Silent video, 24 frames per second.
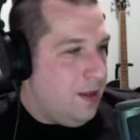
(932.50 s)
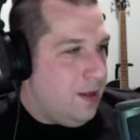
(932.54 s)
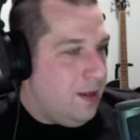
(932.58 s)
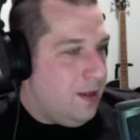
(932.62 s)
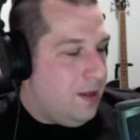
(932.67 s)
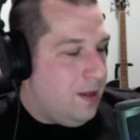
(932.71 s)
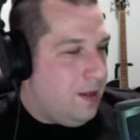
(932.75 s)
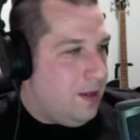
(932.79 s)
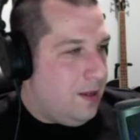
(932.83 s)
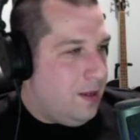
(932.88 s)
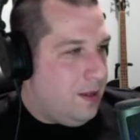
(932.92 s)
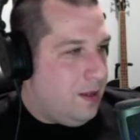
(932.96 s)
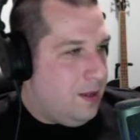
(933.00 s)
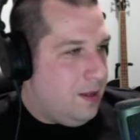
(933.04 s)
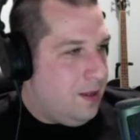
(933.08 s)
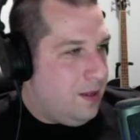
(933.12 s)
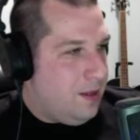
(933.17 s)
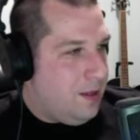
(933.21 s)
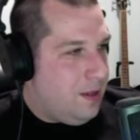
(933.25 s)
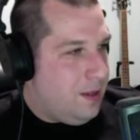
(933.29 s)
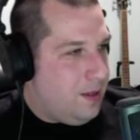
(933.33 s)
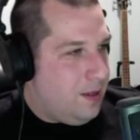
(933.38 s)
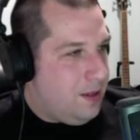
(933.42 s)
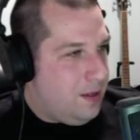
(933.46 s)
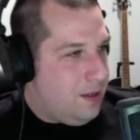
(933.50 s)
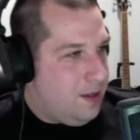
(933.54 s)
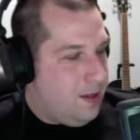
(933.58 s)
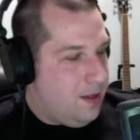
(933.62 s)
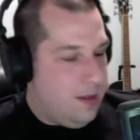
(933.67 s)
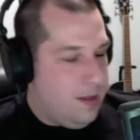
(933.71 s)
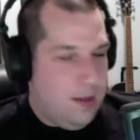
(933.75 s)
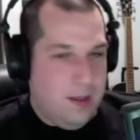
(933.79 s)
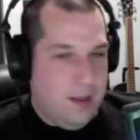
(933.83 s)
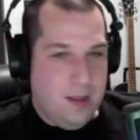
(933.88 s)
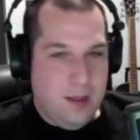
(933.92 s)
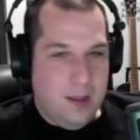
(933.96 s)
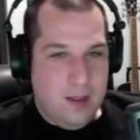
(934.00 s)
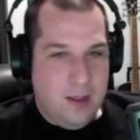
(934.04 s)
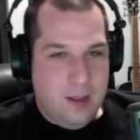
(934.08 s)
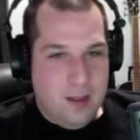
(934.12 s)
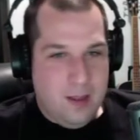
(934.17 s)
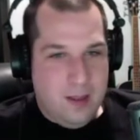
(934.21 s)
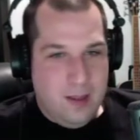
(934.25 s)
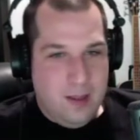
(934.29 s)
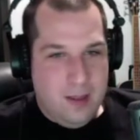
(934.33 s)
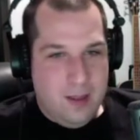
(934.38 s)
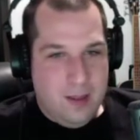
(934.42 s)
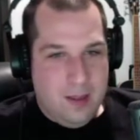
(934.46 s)

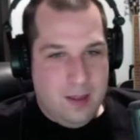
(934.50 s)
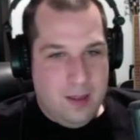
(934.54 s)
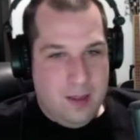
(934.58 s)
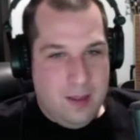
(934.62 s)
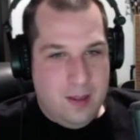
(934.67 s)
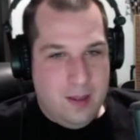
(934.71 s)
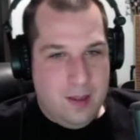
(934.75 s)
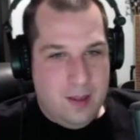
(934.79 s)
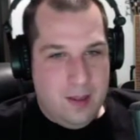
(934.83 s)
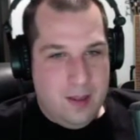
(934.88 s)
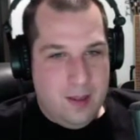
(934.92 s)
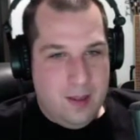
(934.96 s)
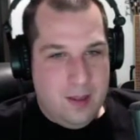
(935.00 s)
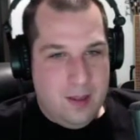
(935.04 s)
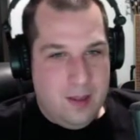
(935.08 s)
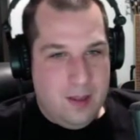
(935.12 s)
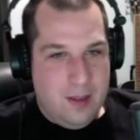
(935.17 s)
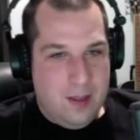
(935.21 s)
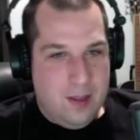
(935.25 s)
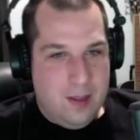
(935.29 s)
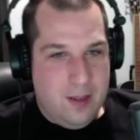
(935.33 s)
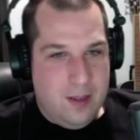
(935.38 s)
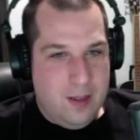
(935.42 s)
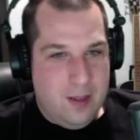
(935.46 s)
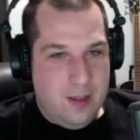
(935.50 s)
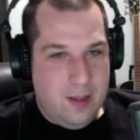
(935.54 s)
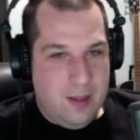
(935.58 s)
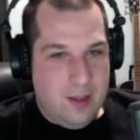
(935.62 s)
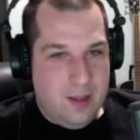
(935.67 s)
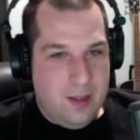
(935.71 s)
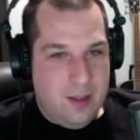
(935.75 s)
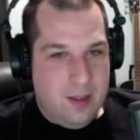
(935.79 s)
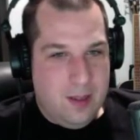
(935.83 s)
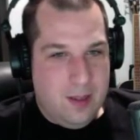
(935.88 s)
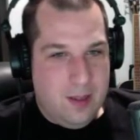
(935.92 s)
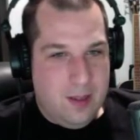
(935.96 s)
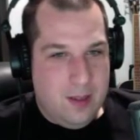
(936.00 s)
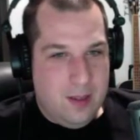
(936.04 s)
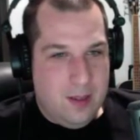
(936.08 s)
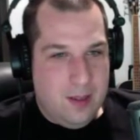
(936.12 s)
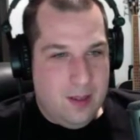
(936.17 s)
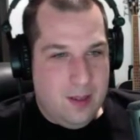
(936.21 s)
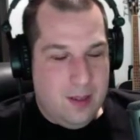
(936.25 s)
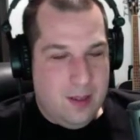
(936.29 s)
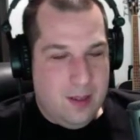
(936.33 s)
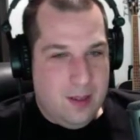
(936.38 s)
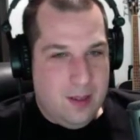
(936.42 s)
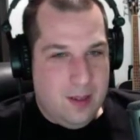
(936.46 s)

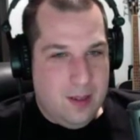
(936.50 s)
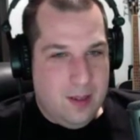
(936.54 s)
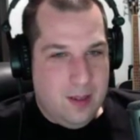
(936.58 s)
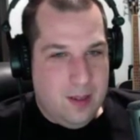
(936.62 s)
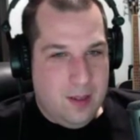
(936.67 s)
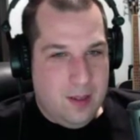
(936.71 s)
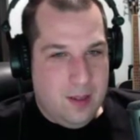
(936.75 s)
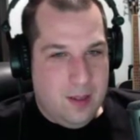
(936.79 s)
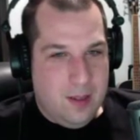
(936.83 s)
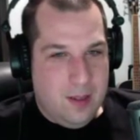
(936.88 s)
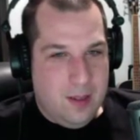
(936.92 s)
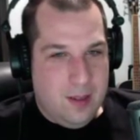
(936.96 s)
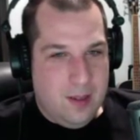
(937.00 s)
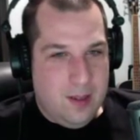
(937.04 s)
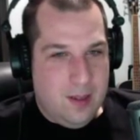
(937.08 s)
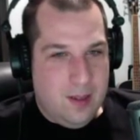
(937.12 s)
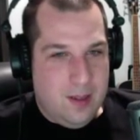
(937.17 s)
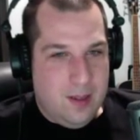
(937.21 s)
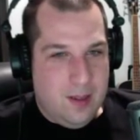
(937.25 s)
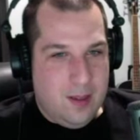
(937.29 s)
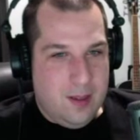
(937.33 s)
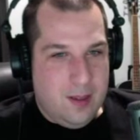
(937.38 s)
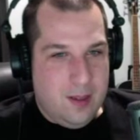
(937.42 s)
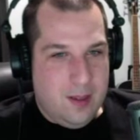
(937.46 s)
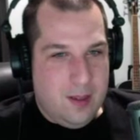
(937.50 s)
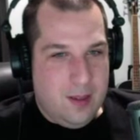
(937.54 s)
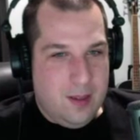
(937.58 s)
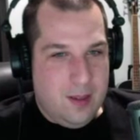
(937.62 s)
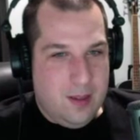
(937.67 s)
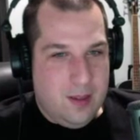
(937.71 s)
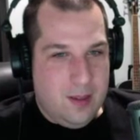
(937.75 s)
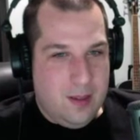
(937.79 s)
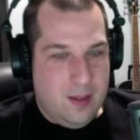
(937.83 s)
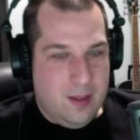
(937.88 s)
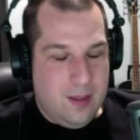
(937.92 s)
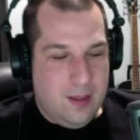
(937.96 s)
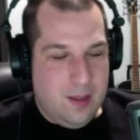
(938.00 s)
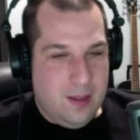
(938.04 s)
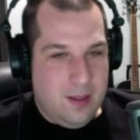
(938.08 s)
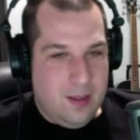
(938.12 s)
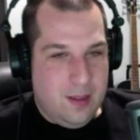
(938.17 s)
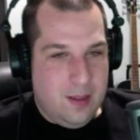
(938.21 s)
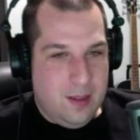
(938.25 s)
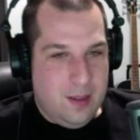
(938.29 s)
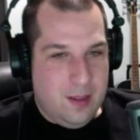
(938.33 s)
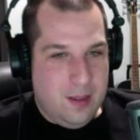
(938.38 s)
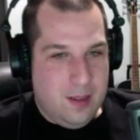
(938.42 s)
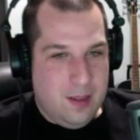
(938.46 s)

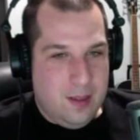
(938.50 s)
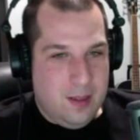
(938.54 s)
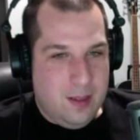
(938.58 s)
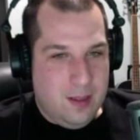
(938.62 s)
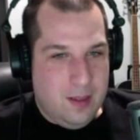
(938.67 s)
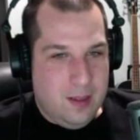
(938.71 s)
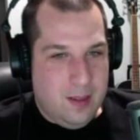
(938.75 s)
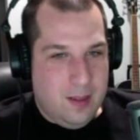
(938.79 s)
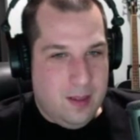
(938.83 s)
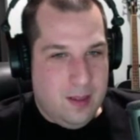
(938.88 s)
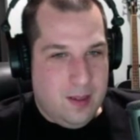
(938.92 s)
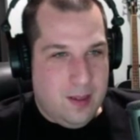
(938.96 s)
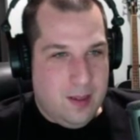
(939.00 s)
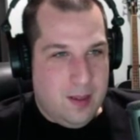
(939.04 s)
(silent)